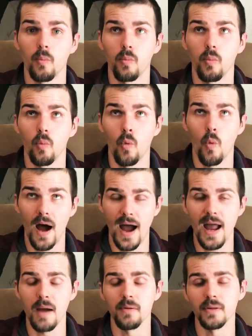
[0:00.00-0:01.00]
Y,
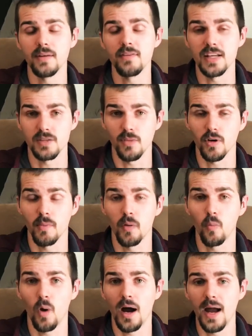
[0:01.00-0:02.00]
I believe. Yes, Pokemon
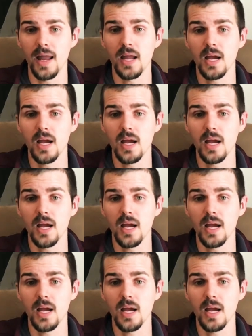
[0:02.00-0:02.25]
Y.